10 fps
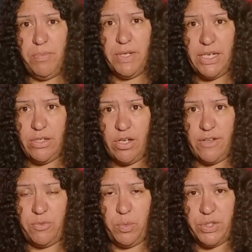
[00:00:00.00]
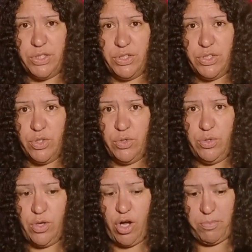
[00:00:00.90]
You're getting noticed for what you do.
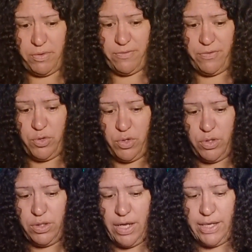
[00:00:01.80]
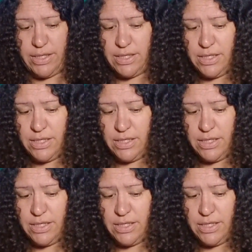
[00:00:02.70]
You're hoping for like